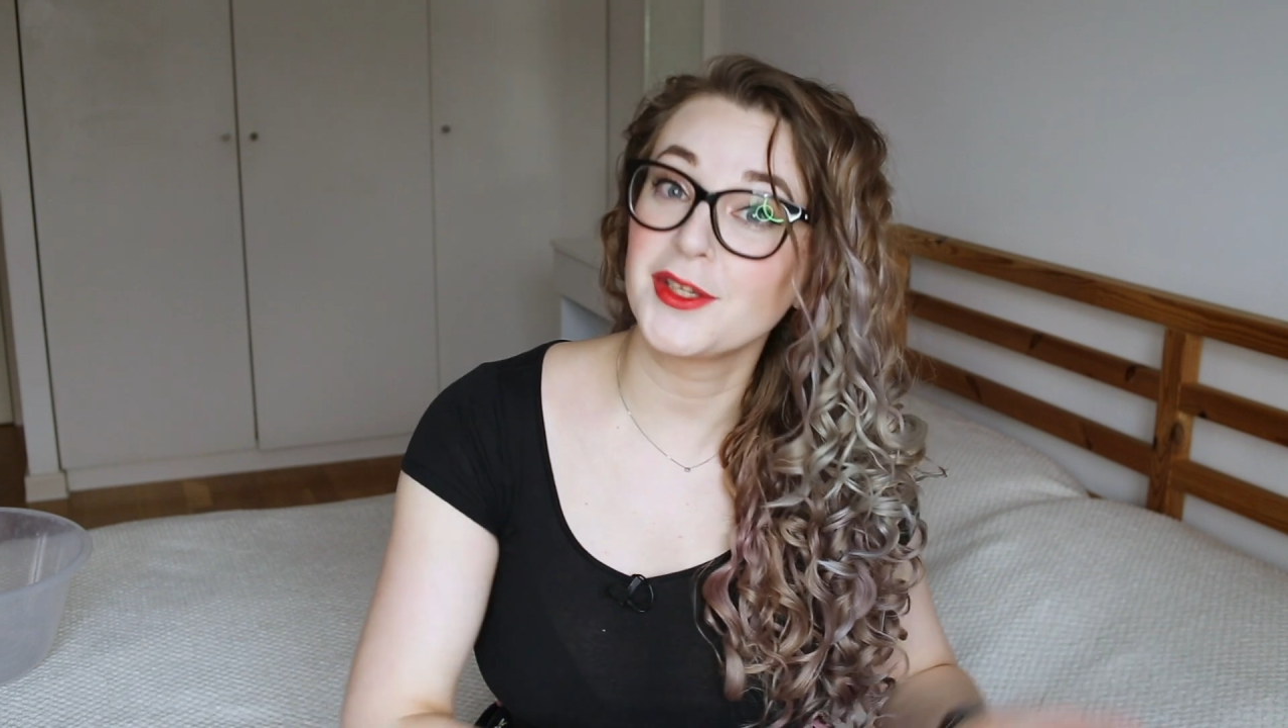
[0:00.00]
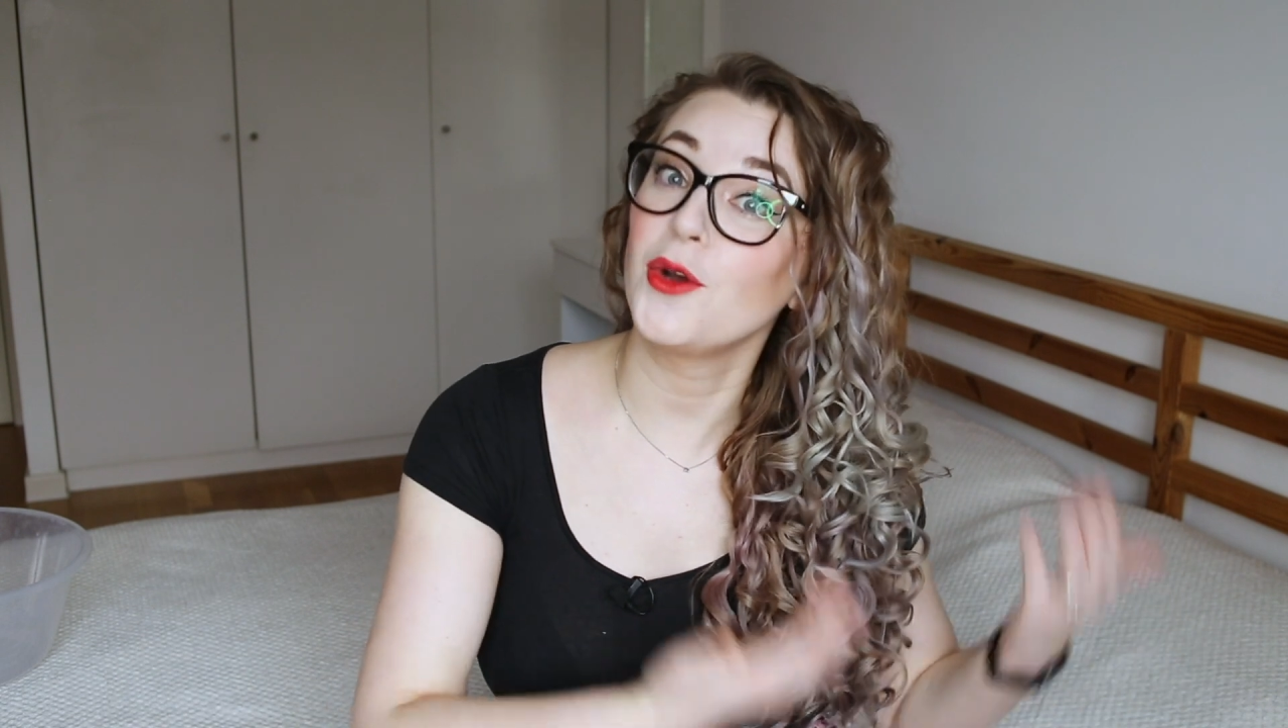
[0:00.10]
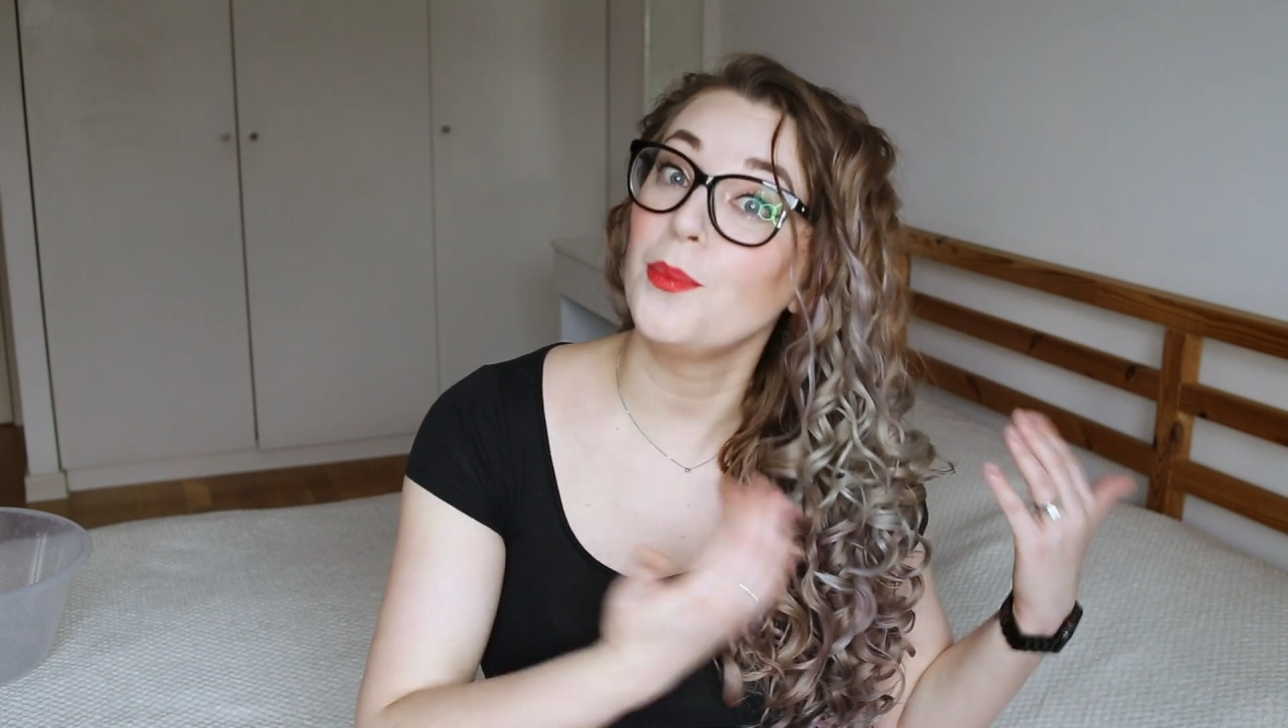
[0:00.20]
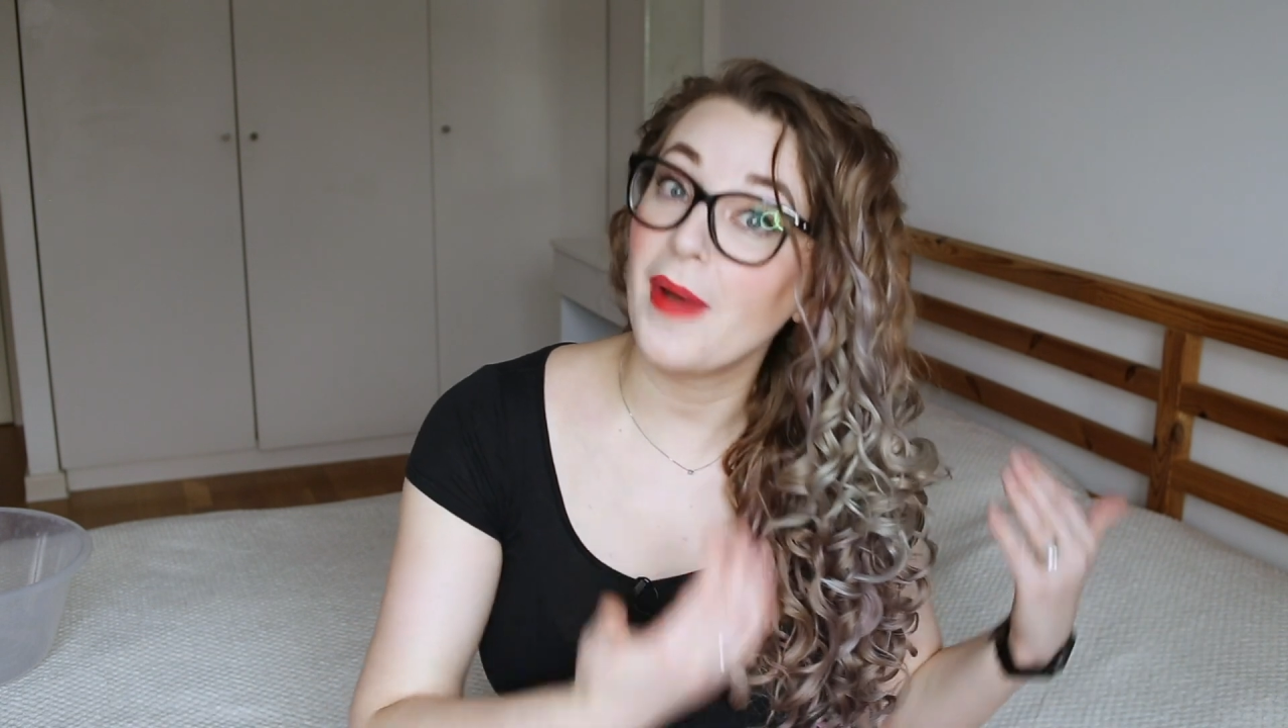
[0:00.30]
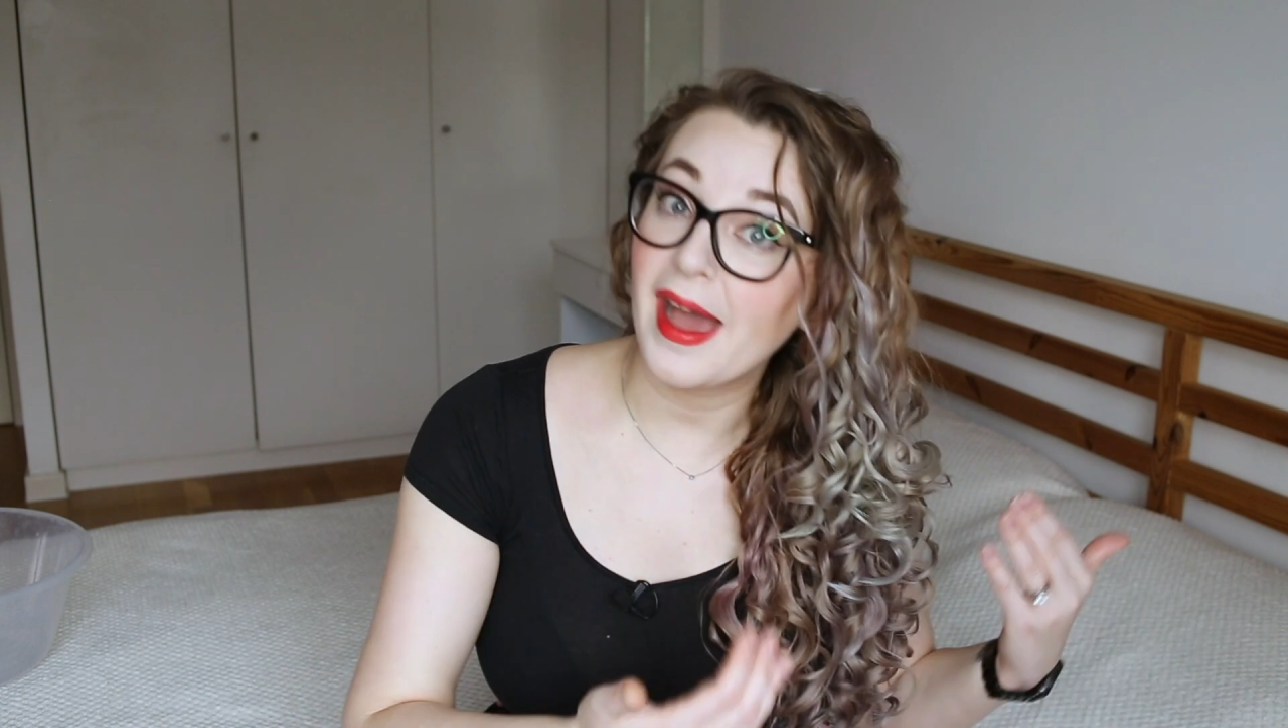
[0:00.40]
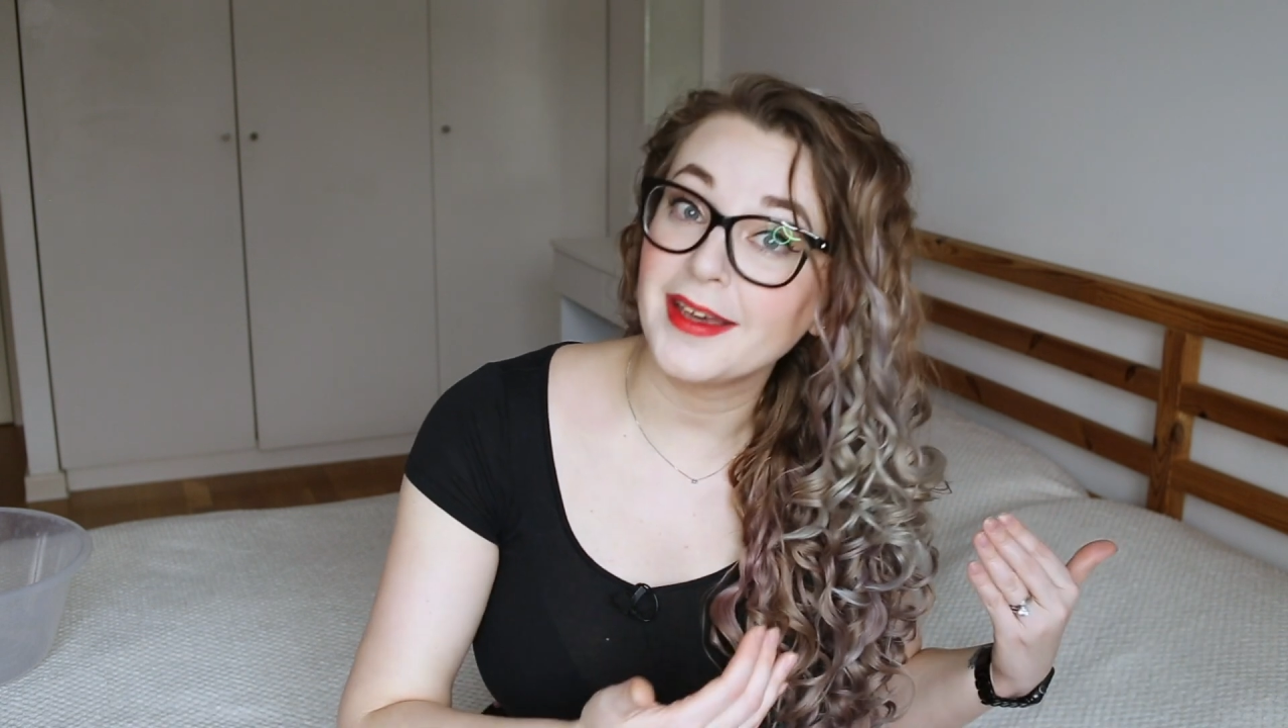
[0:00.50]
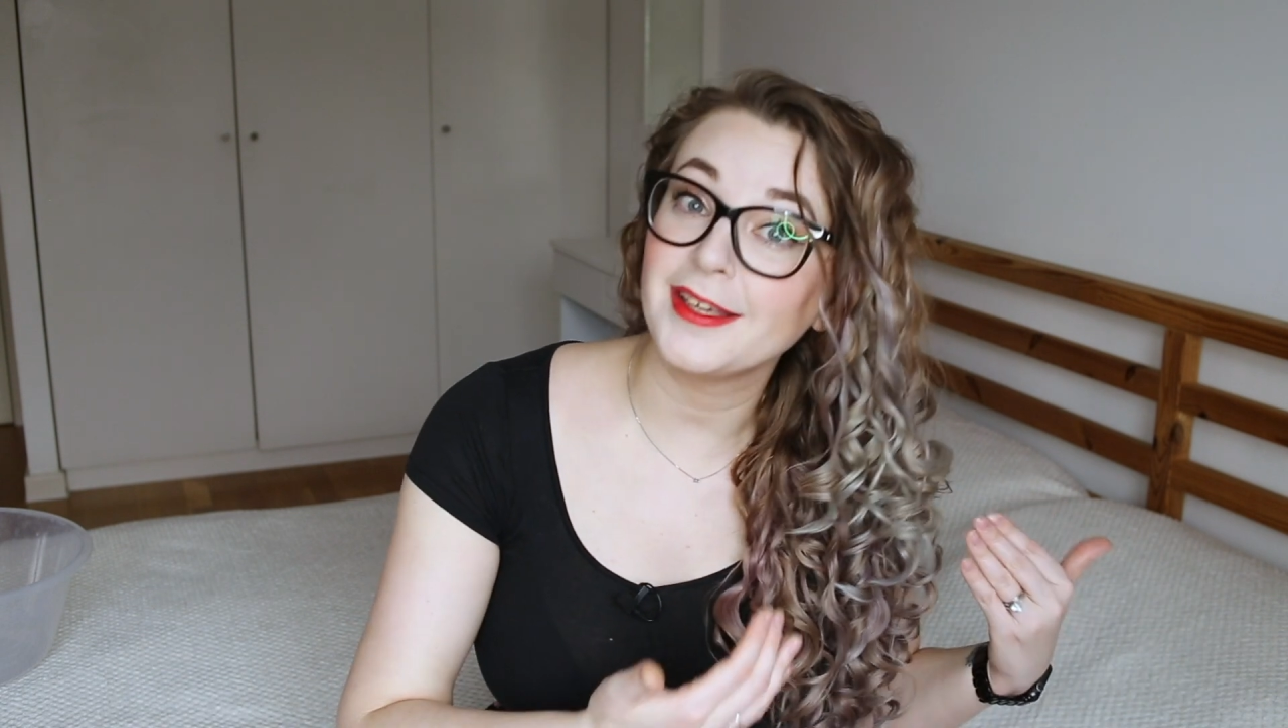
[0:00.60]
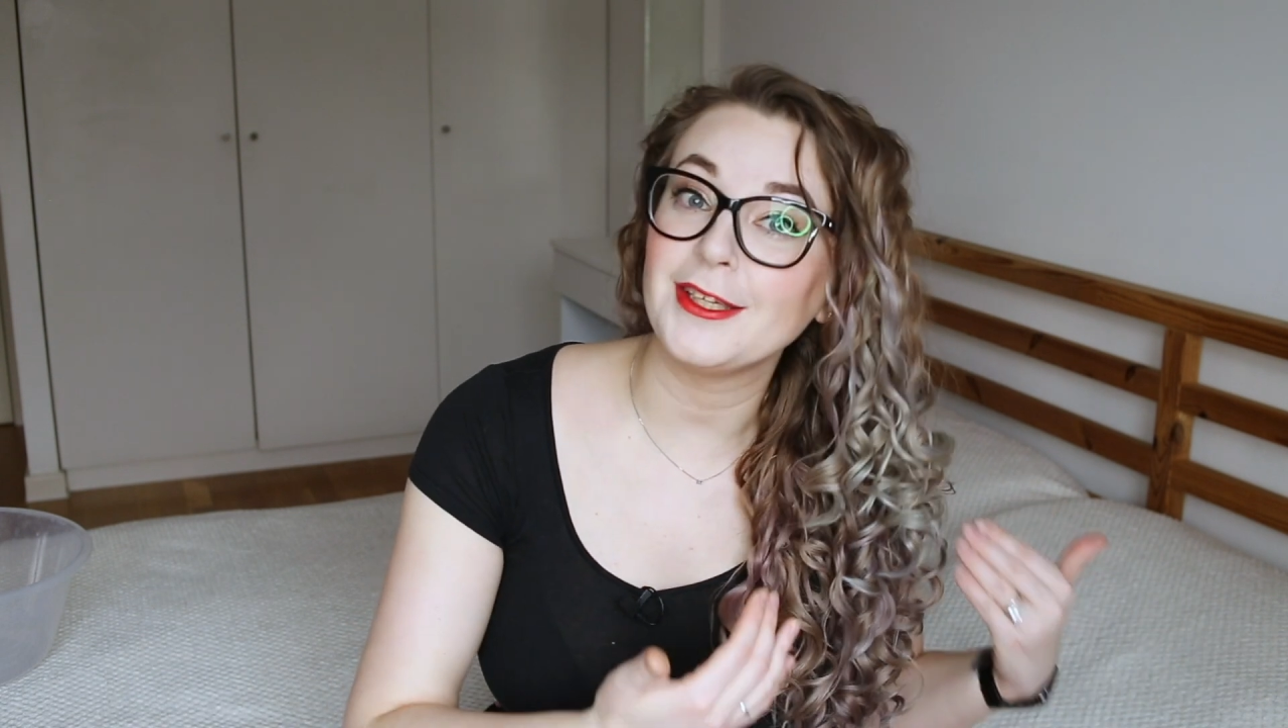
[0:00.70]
go back